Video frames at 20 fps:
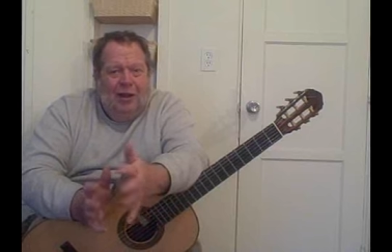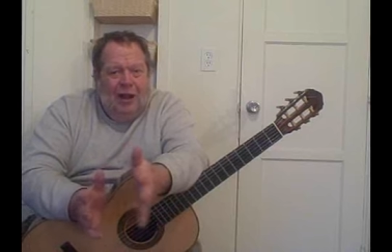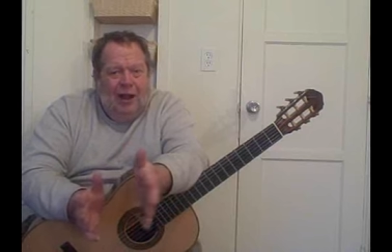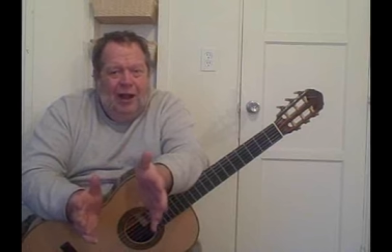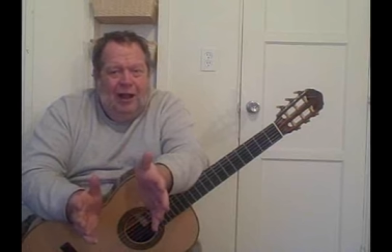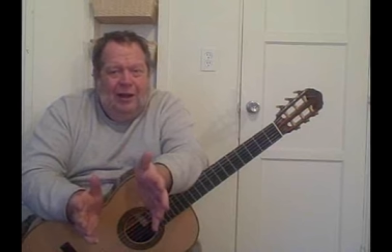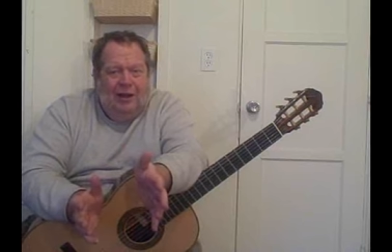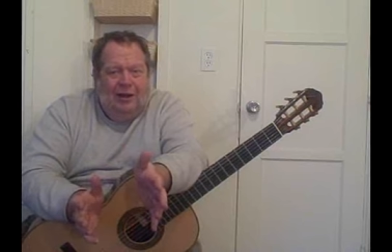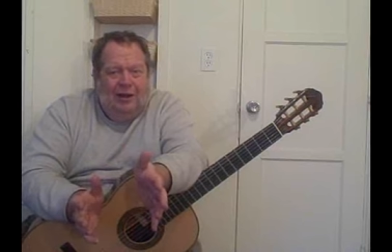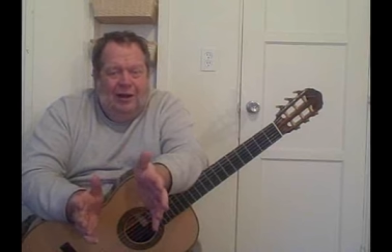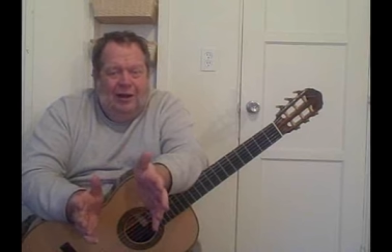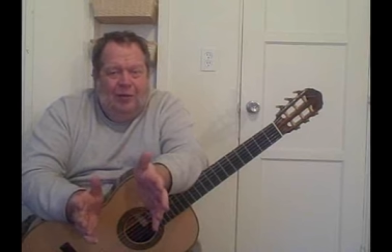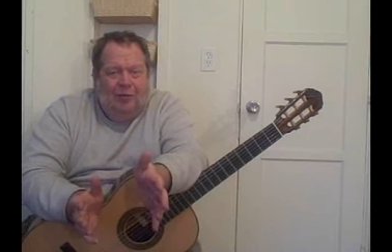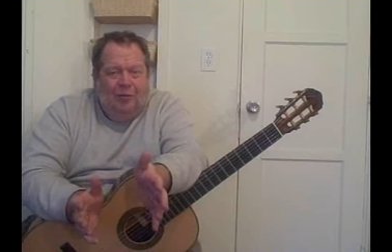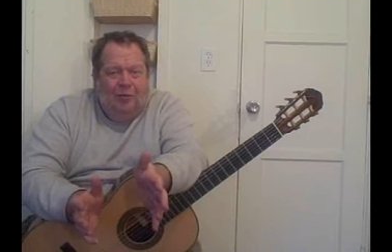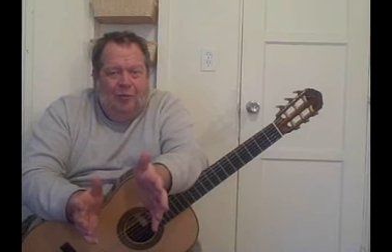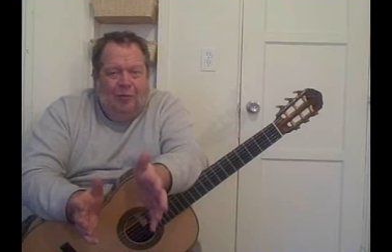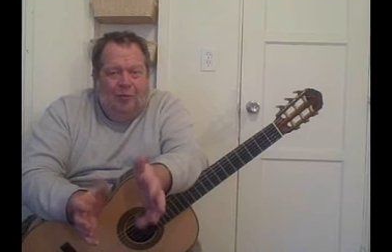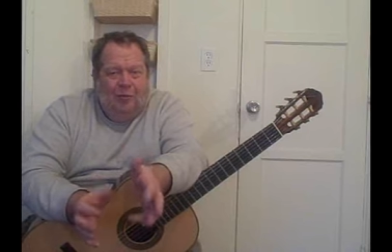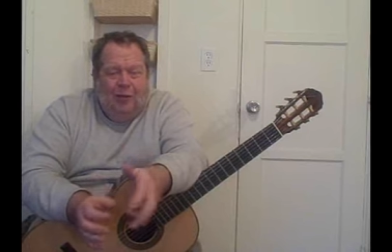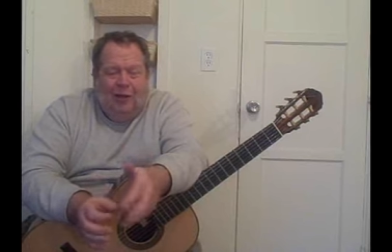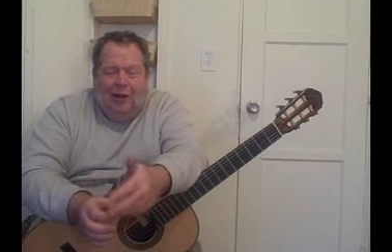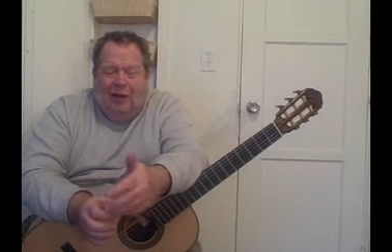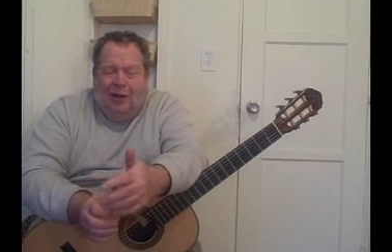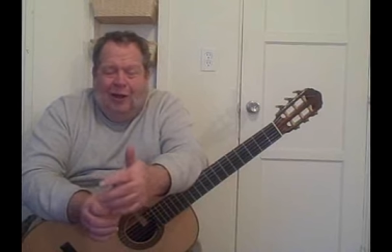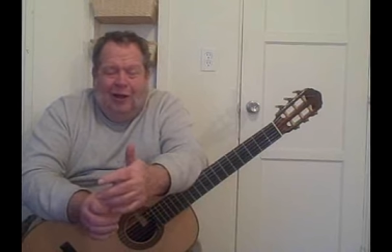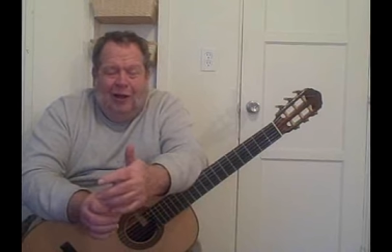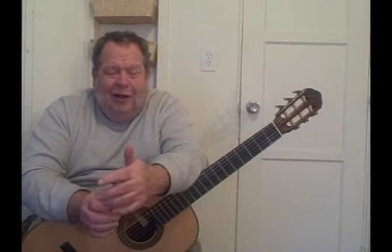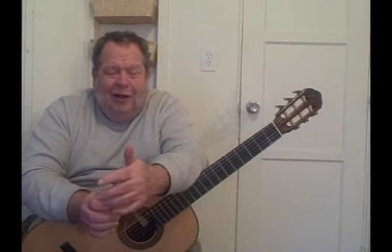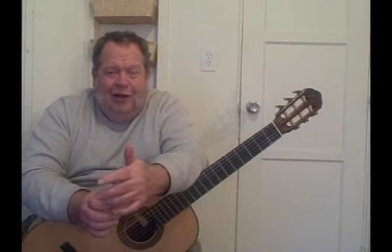had it
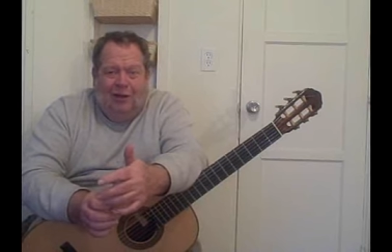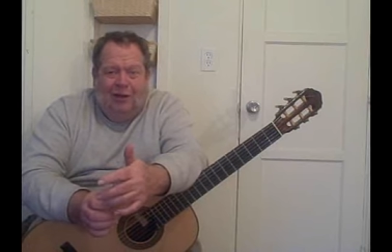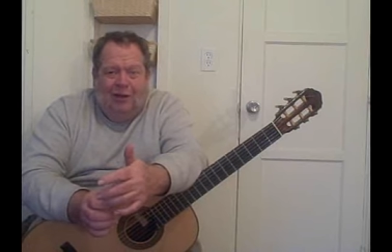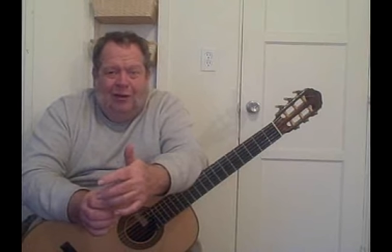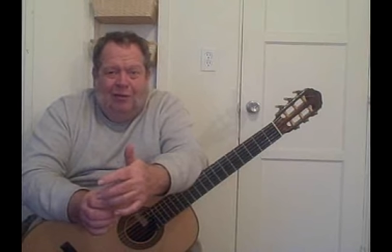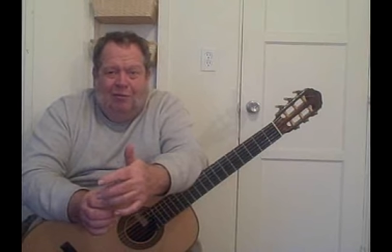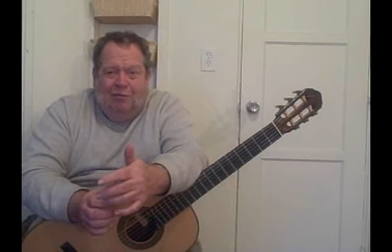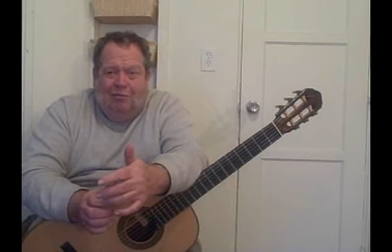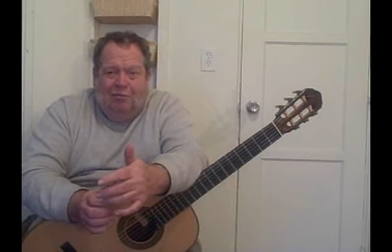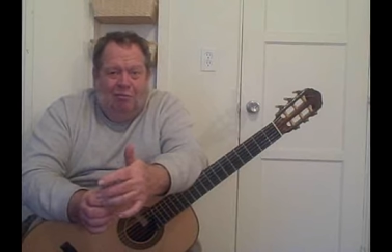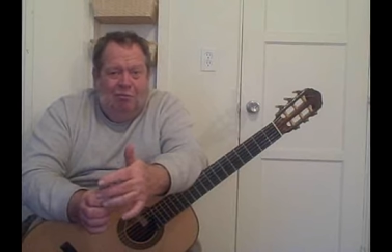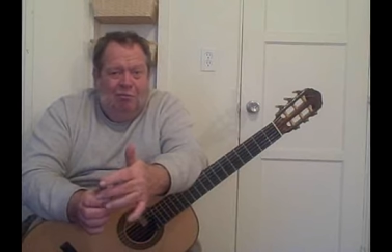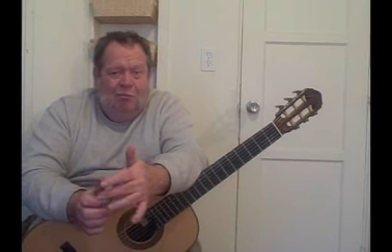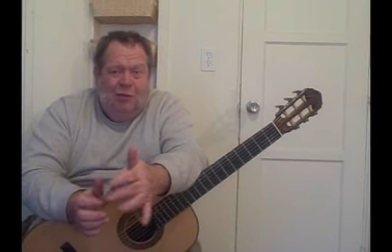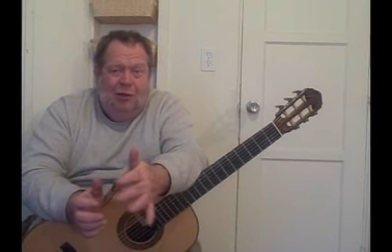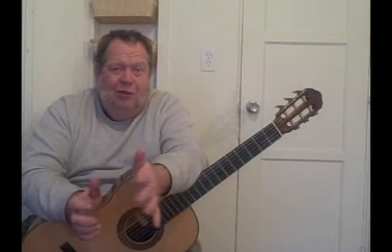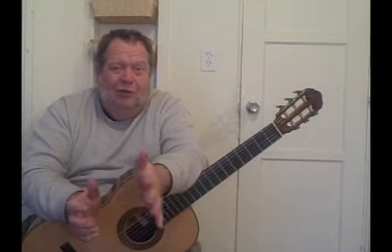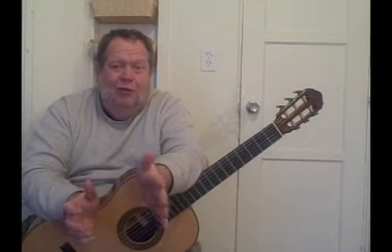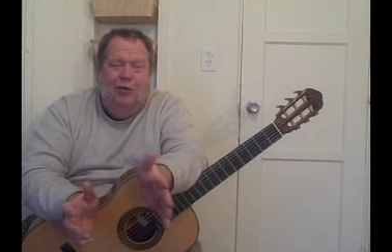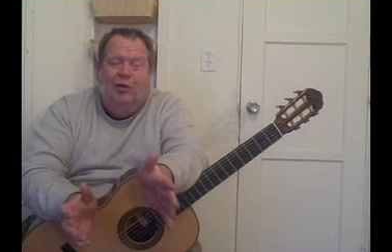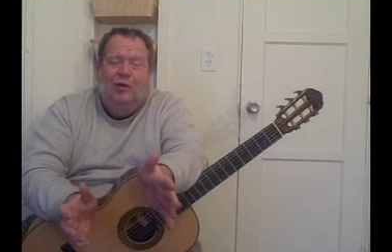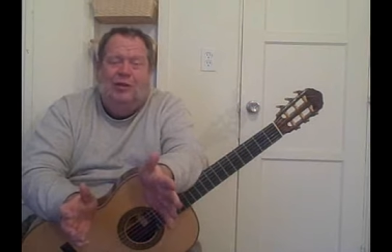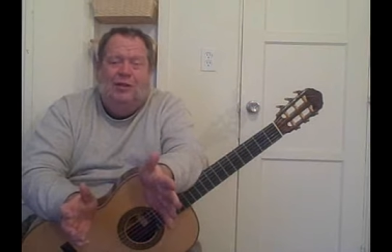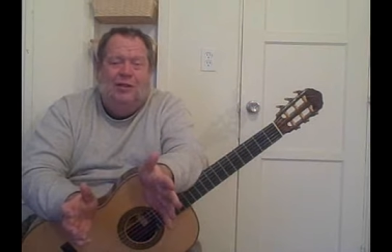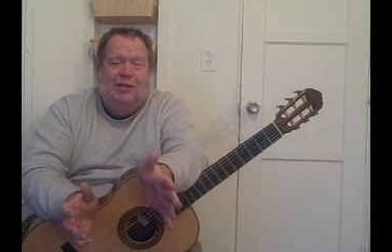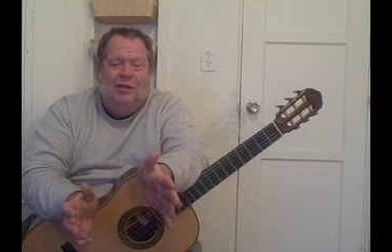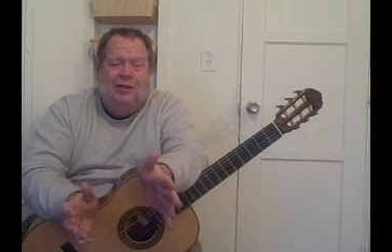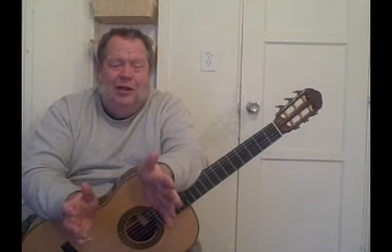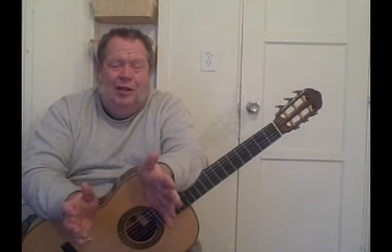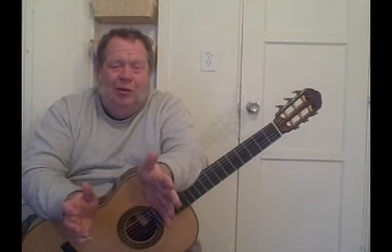in, and their
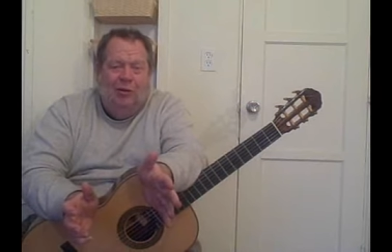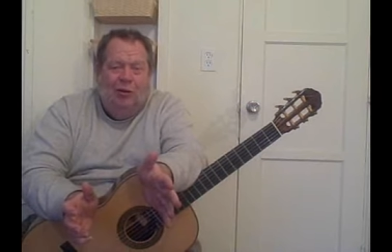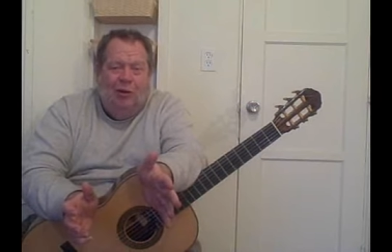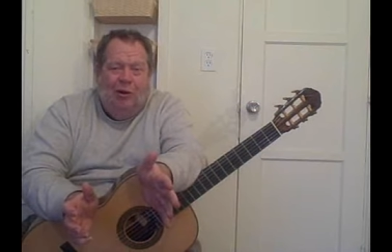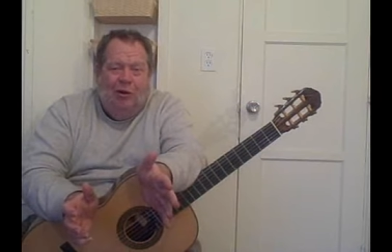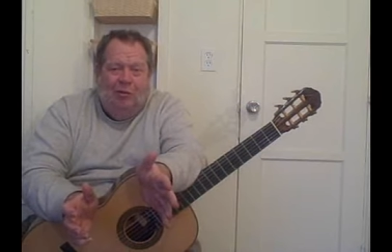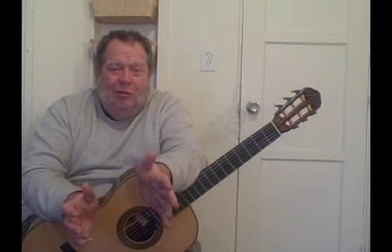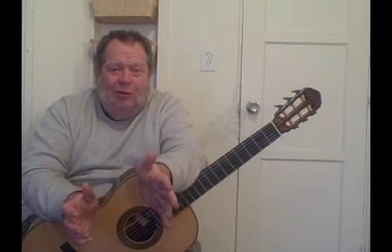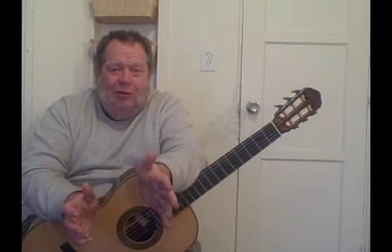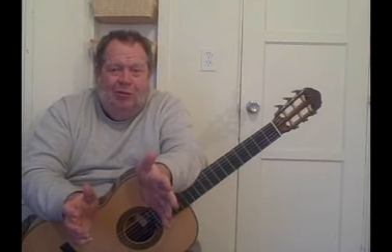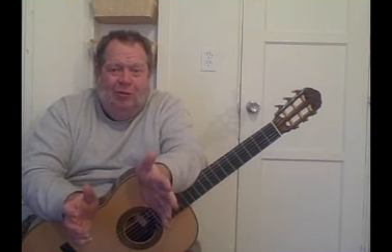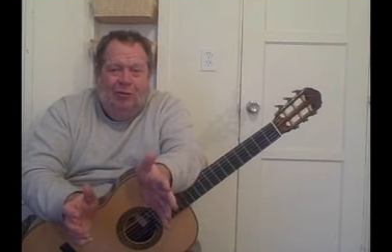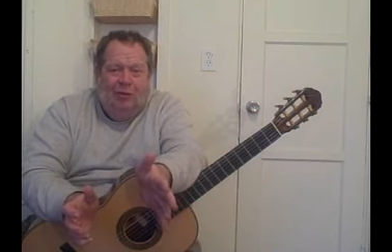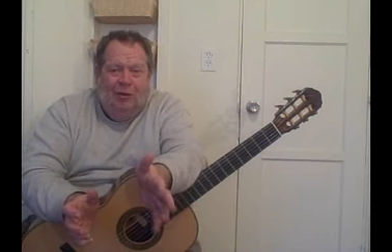voices sound horrible.